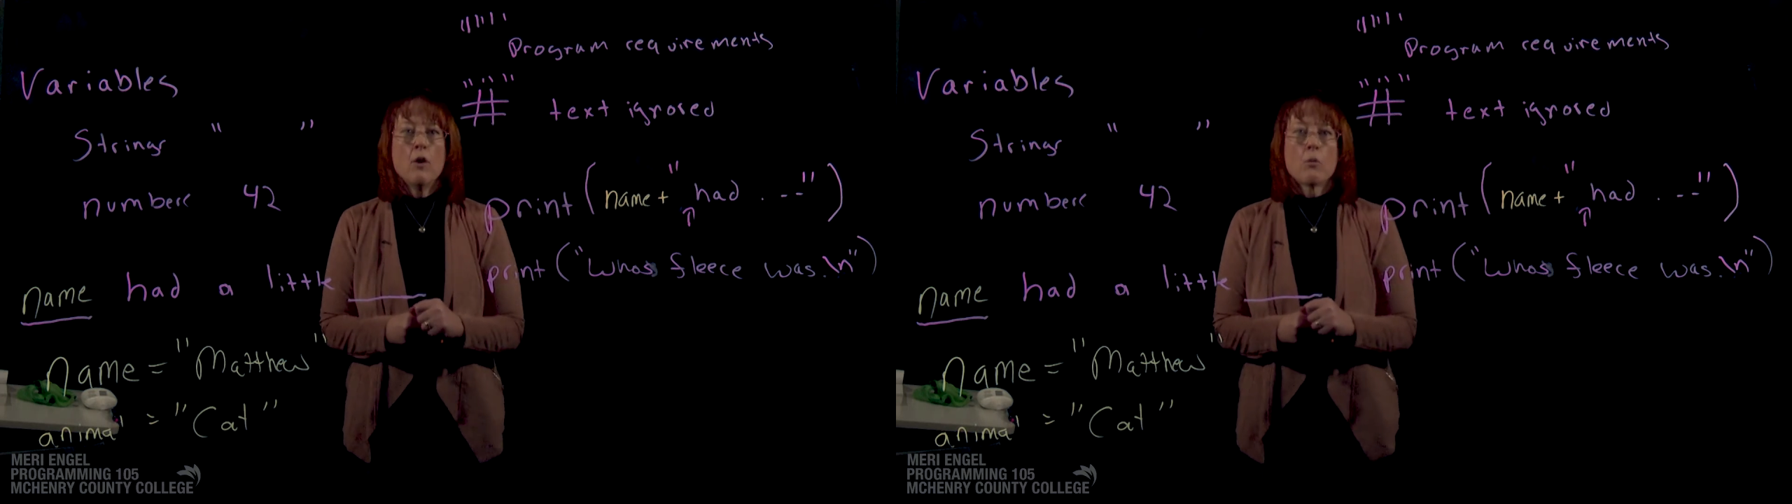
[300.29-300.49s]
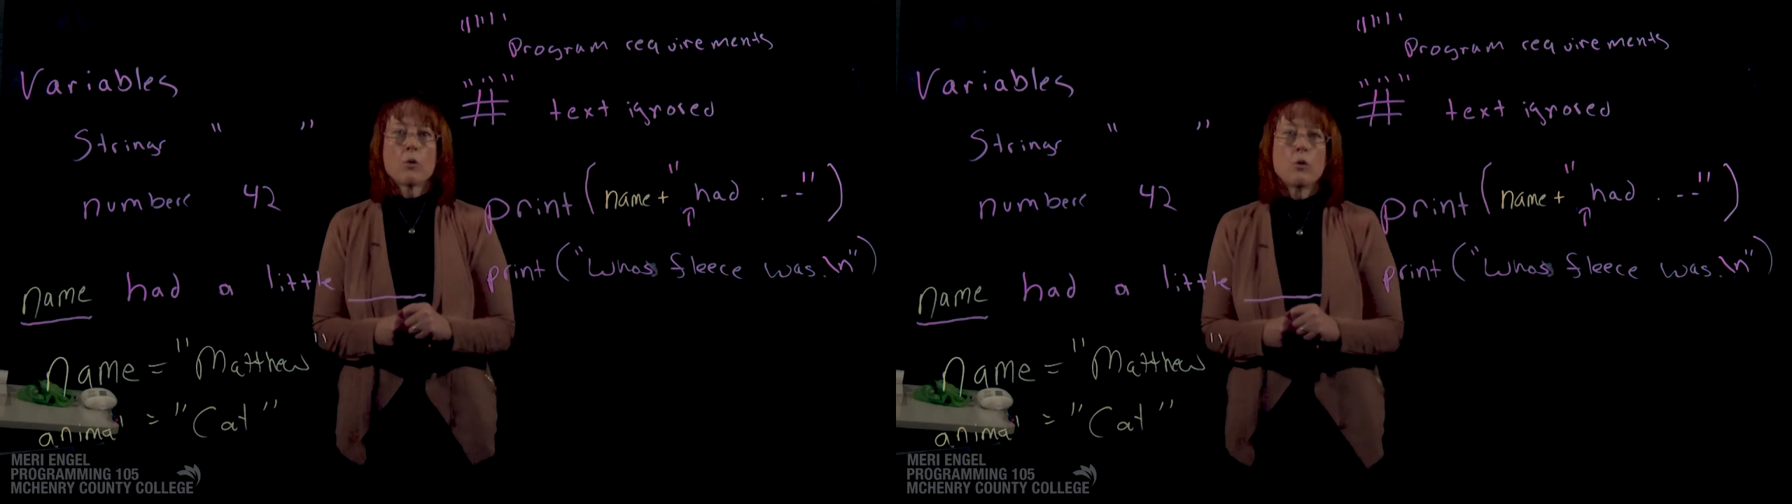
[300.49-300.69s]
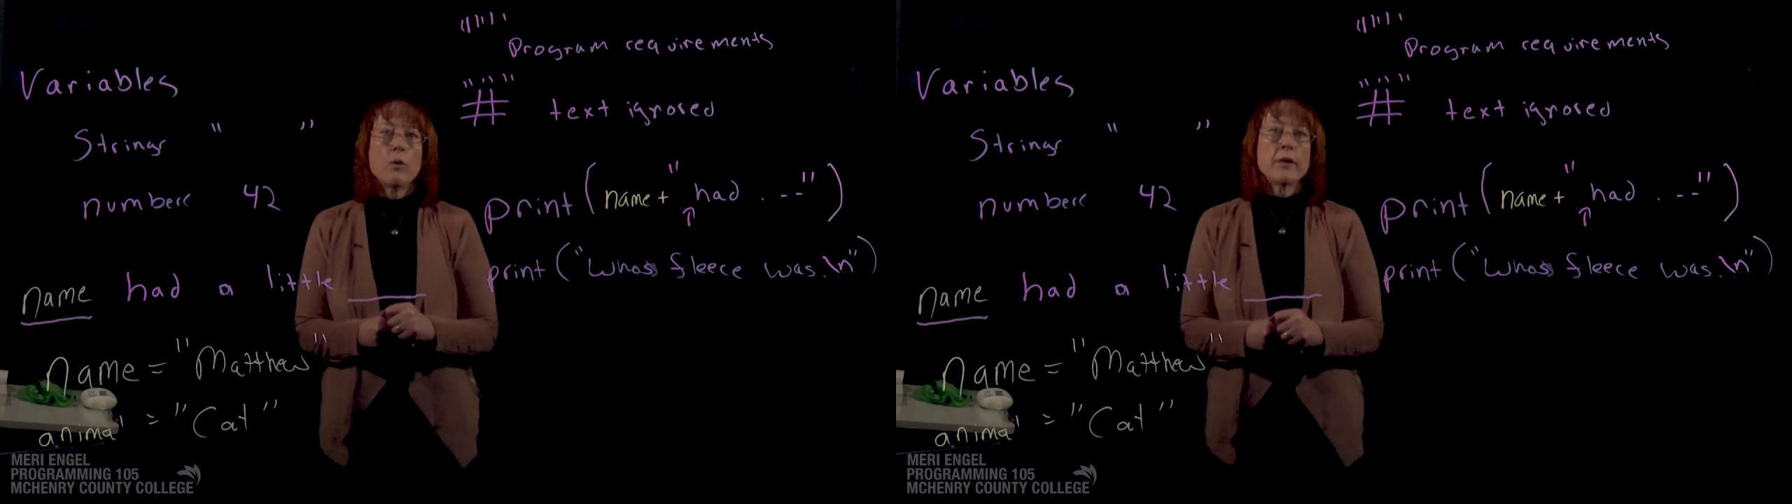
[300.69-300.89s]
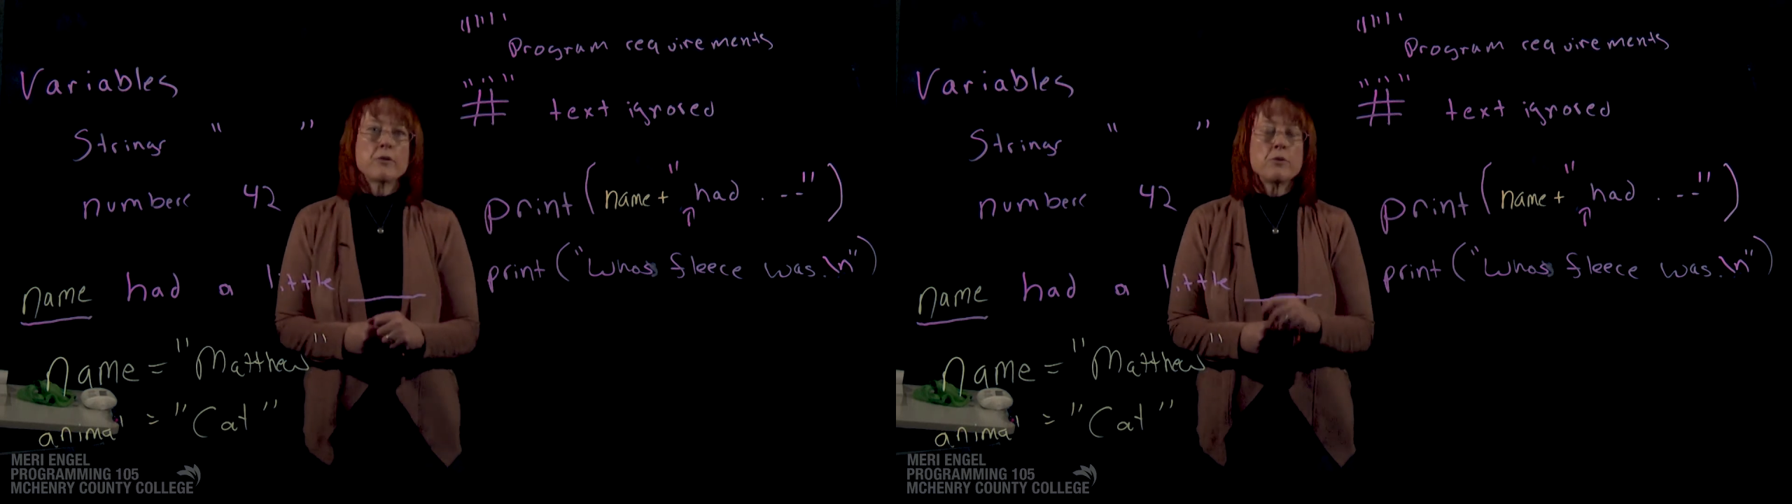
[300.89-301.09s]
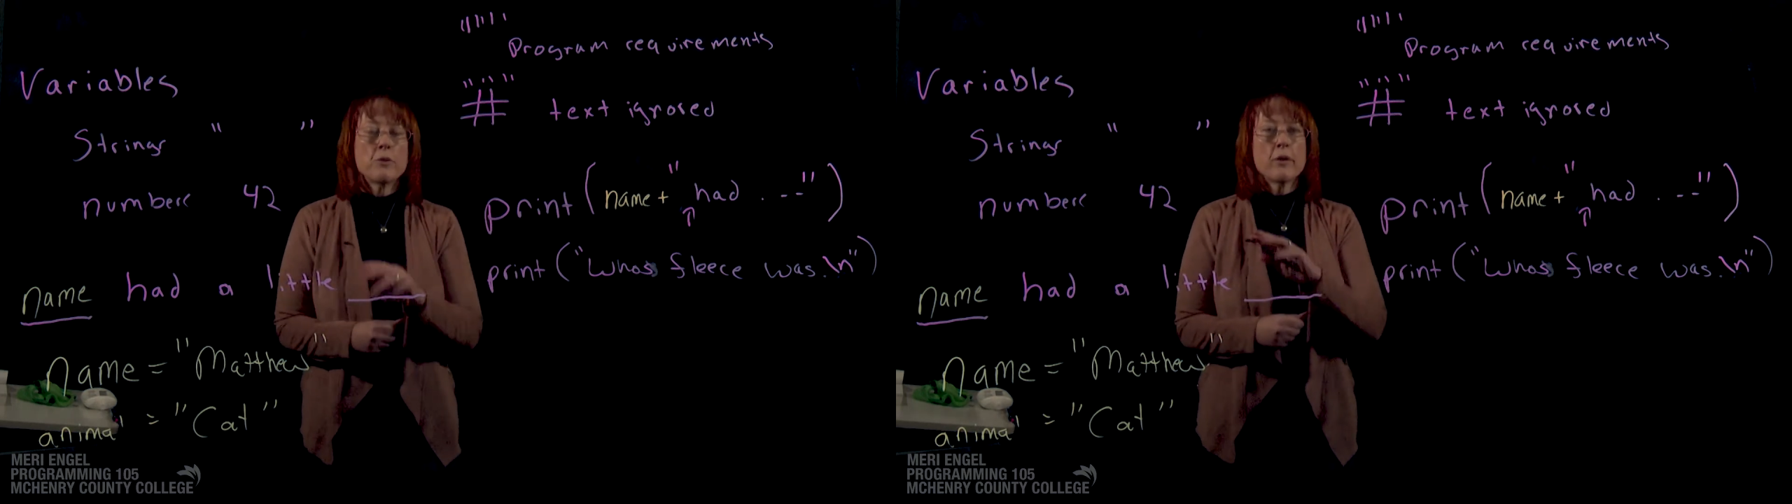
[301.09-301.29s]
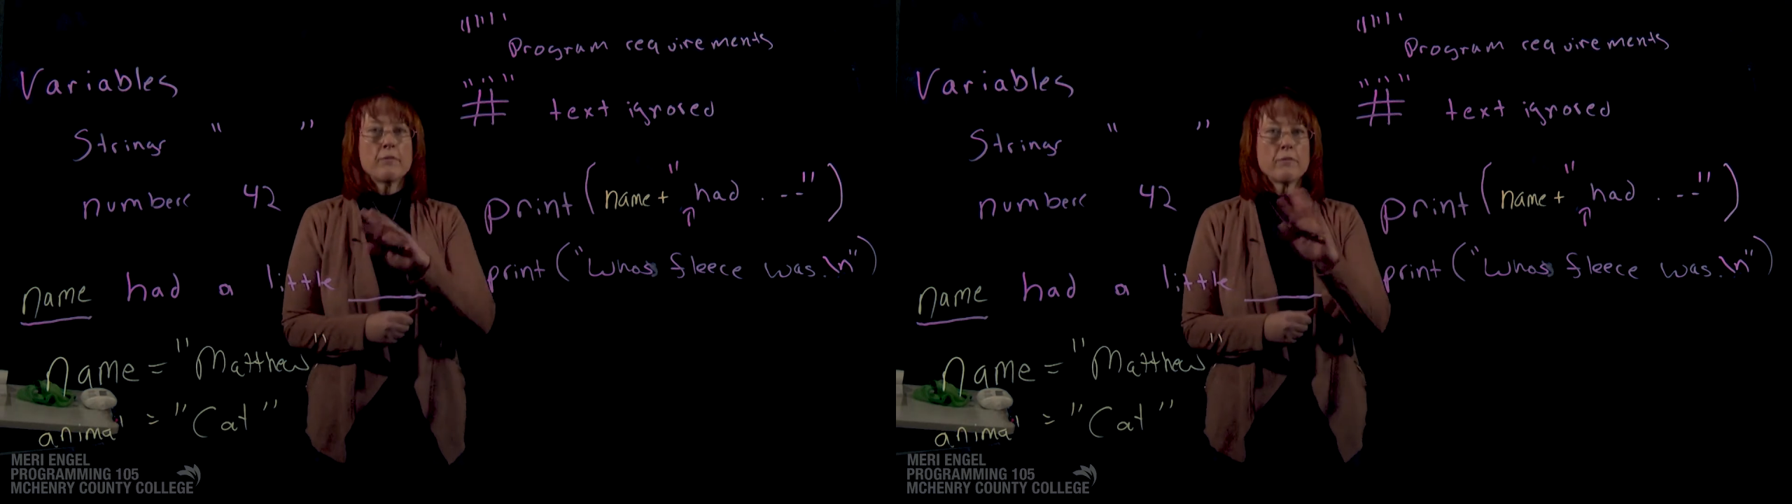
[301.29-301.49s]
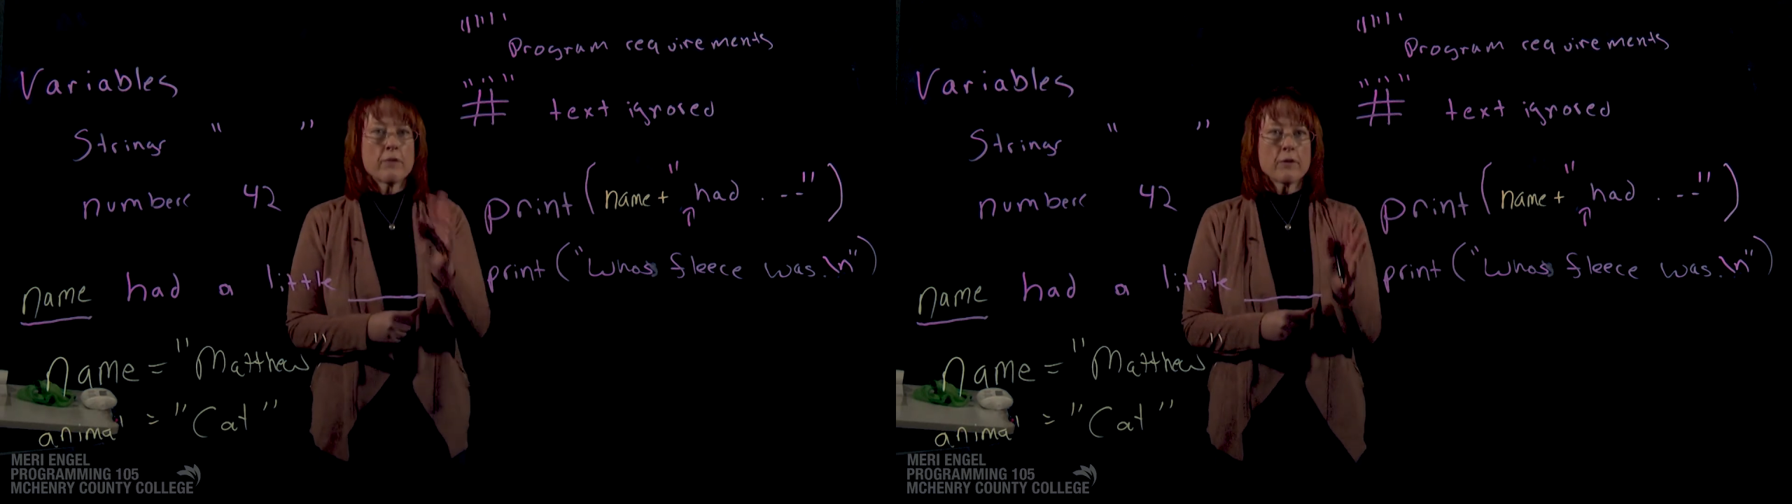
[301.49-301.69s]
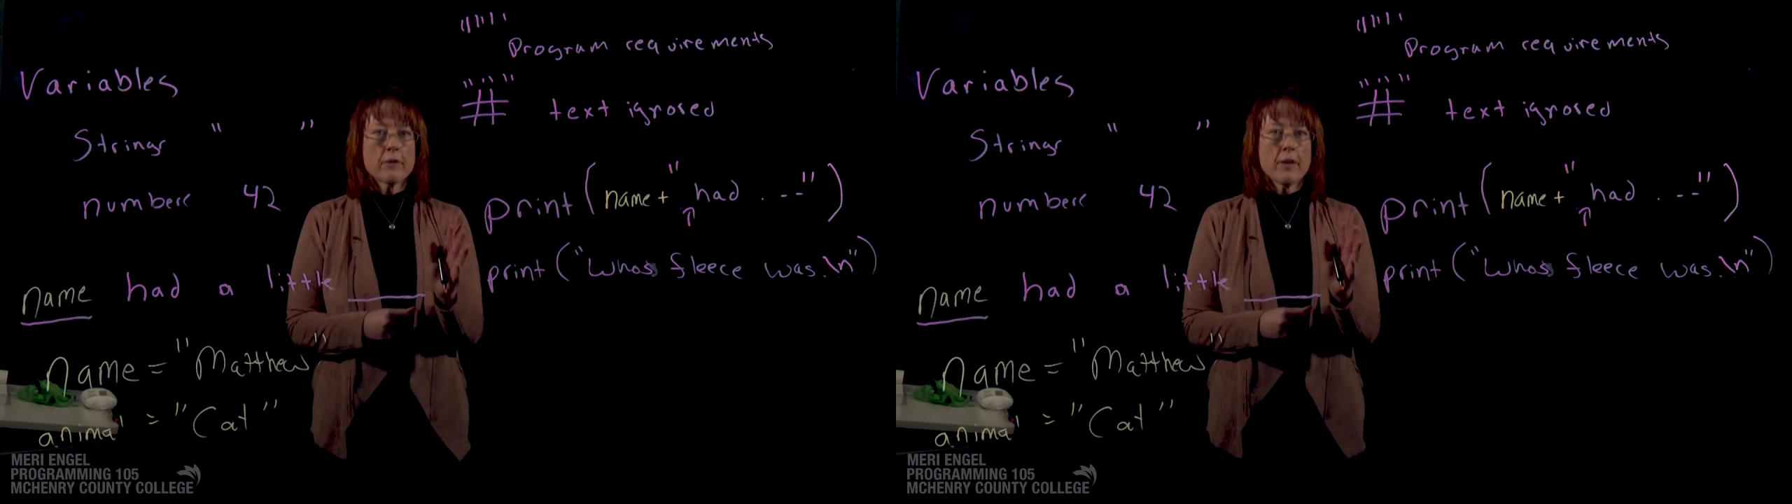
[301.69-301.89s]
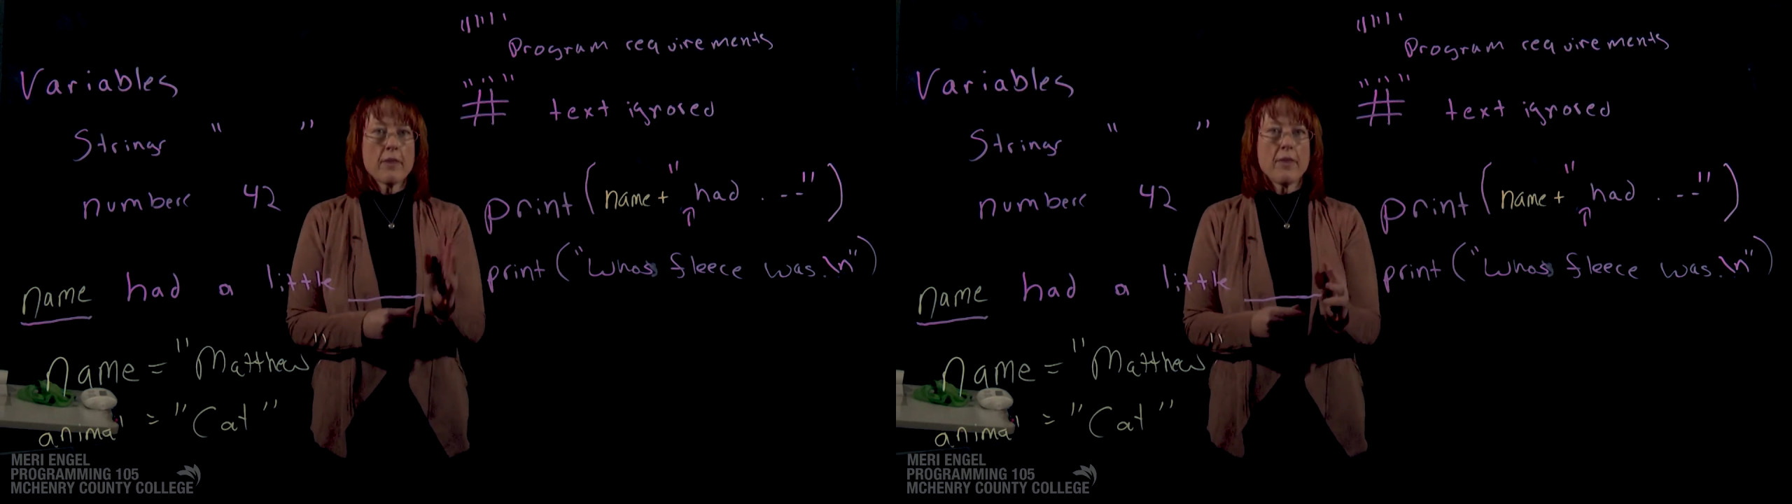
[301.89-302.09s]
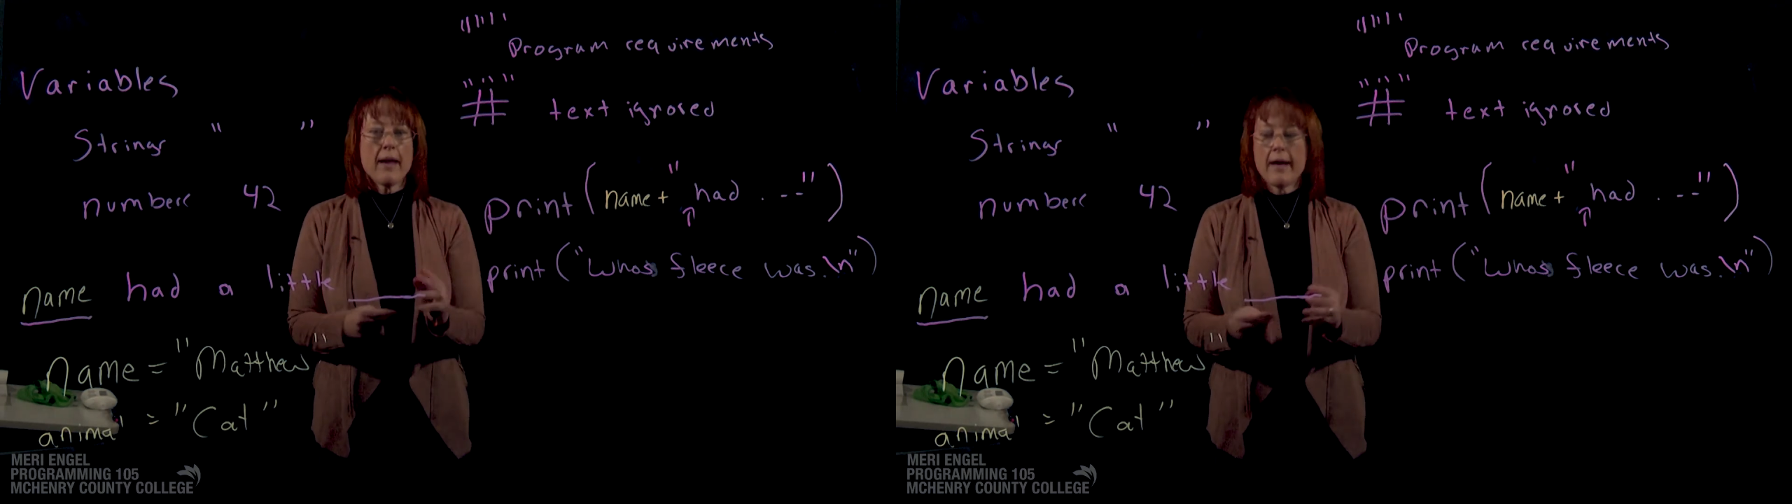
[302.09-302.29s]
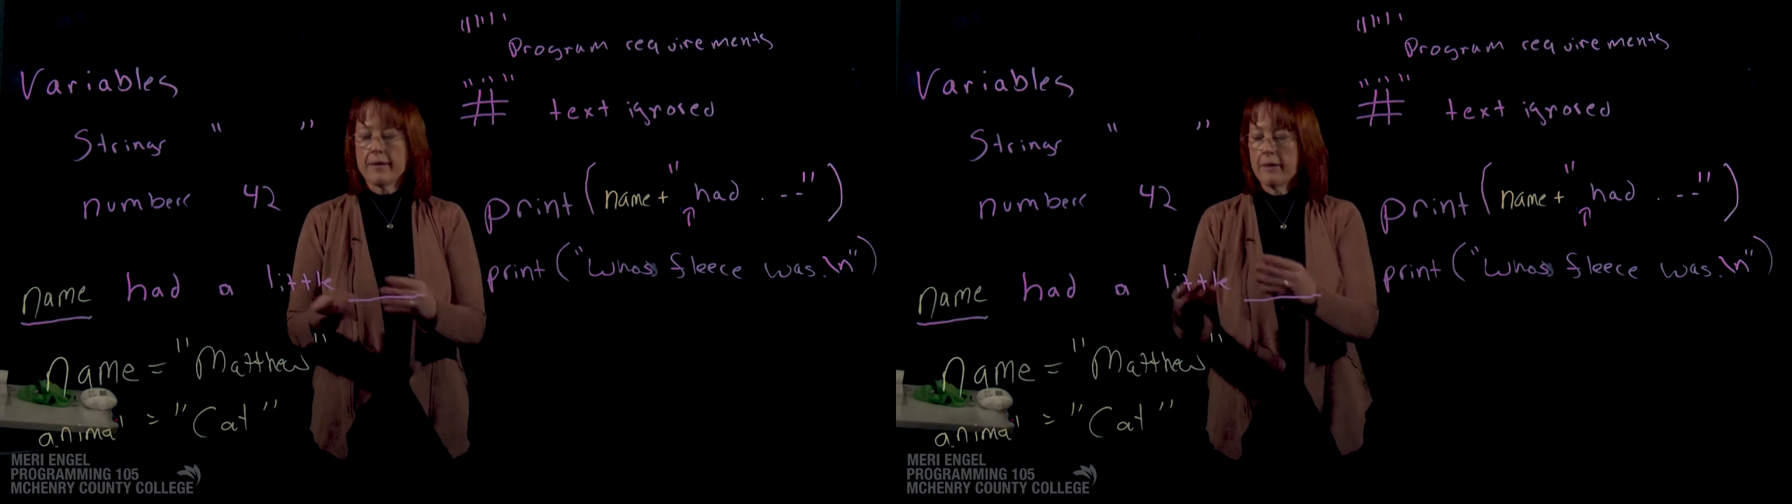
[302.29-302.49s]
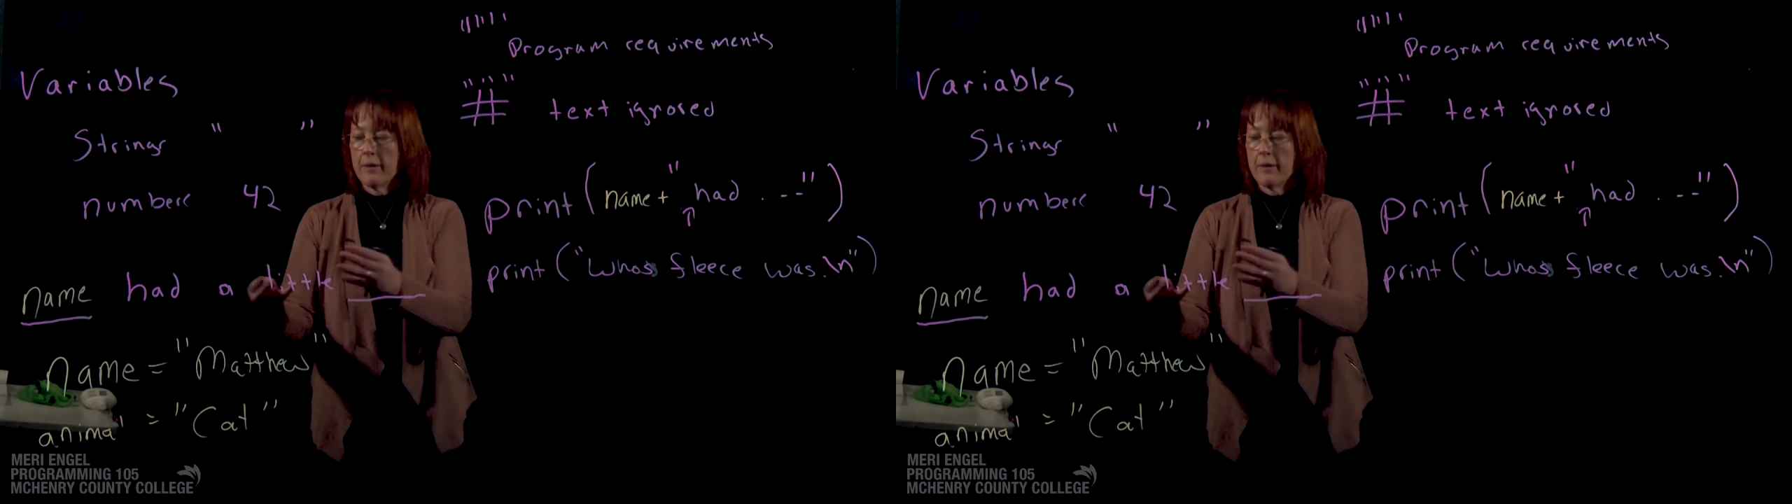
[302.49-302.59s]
we're going to convert that